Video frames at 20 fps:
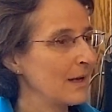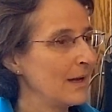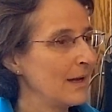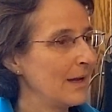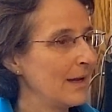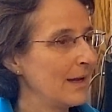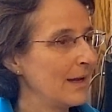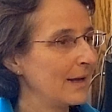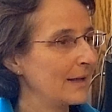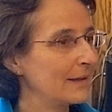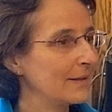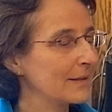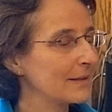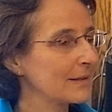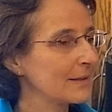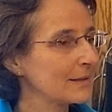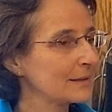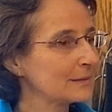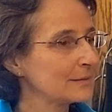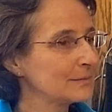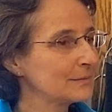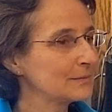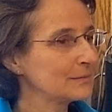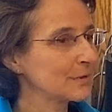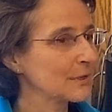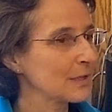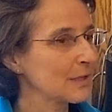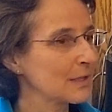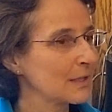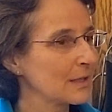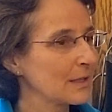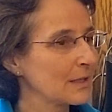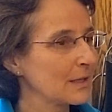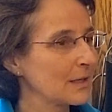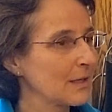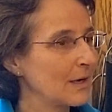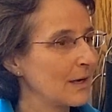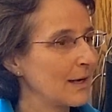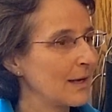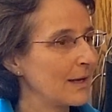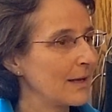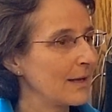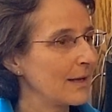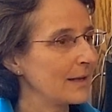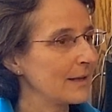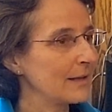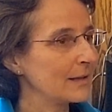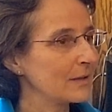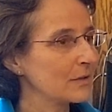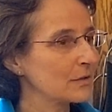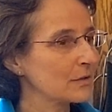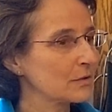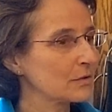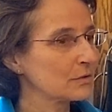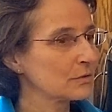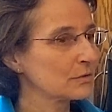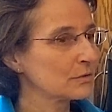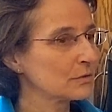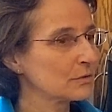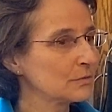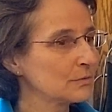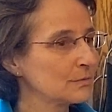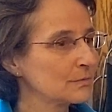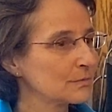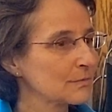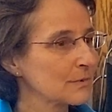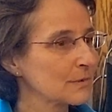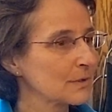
And um, I like to,